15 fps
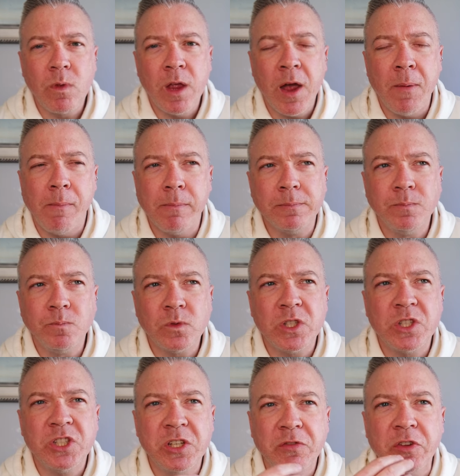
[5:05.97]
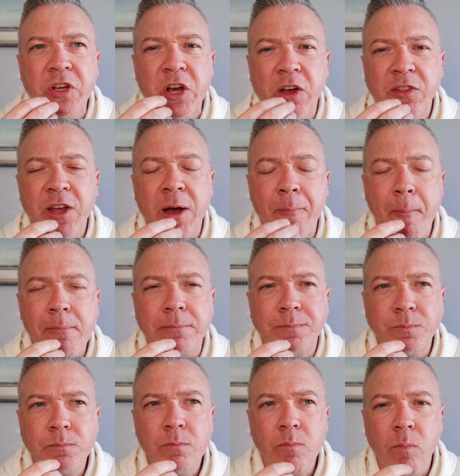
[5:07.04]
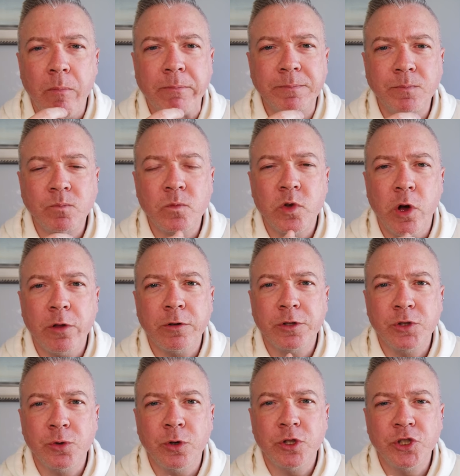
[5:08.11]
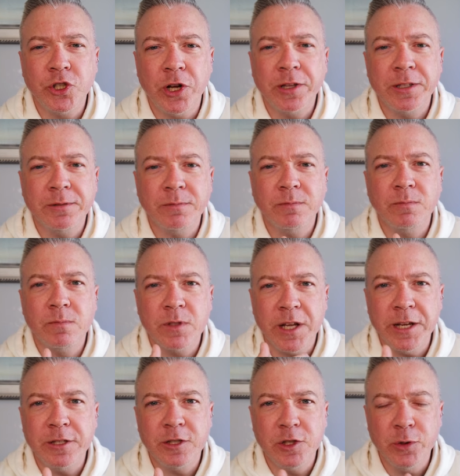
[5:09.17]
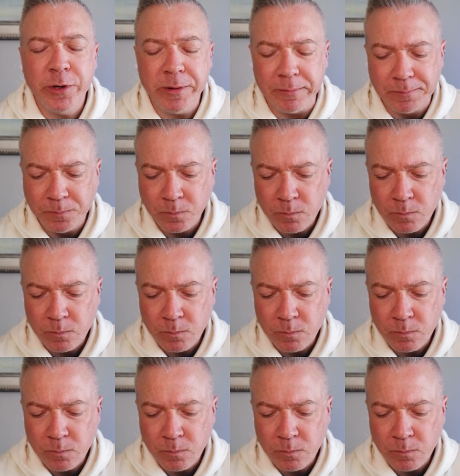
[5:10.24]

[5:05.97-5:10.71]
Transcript: Yeah, it's definitely got that dollar store chocolate taste to it.